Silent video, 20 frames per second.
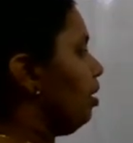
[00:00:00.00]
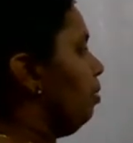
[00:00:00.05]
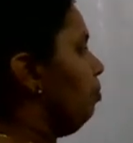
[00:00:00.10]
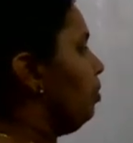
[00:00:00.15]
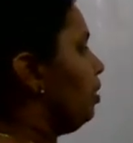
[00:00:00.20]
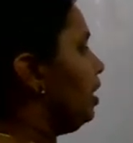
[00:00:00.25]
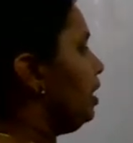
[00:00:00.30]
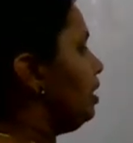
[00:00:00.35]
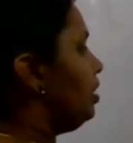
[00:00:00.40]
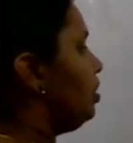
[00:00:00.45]

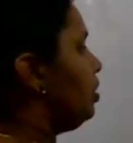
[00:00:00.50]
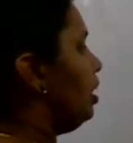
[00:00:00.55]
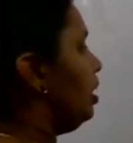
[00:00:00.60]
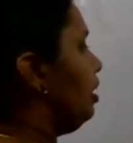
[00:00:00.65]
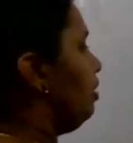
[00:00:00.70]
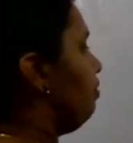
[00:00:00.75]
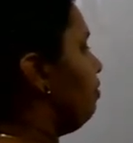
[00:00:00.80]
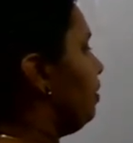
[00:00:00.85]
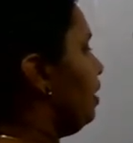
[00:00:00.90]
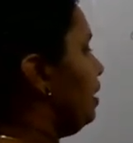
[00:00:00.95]
potential
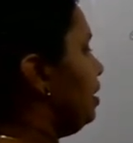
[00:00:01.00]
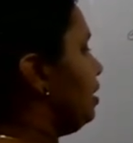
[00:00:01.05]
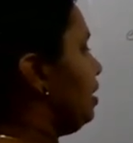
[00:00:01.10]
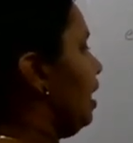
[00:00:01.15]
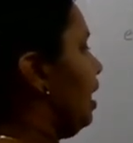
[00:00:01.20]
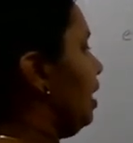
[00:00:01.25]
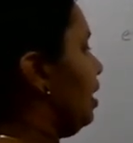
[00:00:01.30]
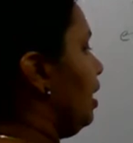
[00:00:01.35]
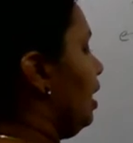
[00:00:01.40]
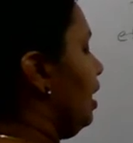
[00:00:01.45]
difference
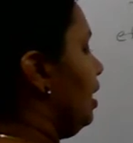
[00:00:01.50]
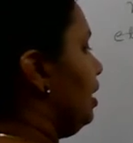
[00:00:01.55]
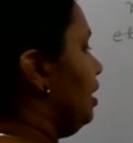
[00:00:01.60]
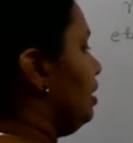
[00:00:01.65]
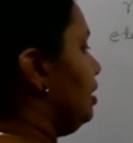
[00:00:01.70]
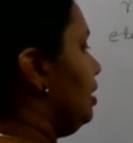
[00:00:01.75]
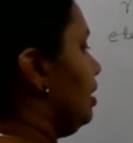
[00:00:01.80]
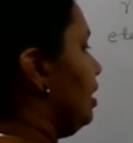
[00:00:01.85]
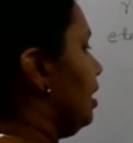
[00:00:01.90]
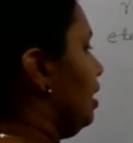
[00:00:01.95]
and I
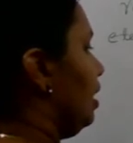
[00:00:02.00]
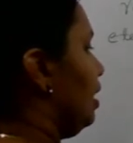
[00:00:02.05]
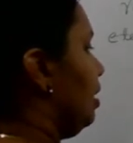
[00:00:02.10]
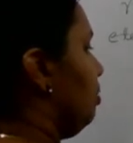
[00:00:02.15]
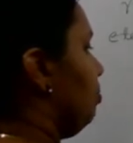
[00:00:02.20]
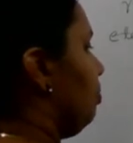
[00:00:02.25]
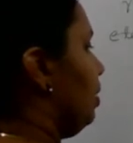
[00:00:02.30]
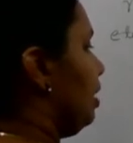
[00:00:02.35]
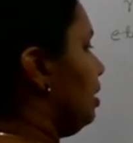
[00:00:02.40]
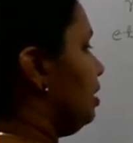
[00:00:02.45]
is the
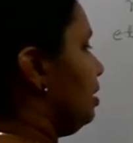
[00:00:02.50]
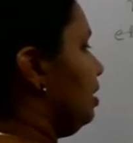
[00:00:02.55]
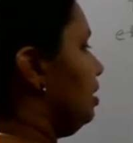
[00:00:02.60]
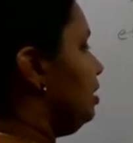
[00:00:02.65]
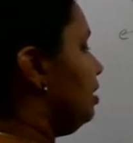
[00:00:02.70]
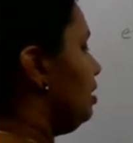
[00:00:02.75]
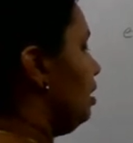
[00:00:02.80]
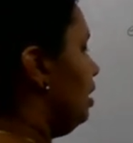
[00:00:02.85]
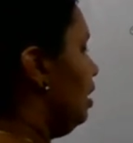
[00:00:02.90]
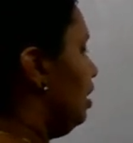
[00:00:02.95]
current
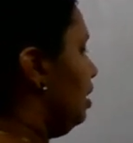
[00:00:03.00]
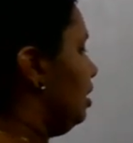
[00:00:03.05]
passes,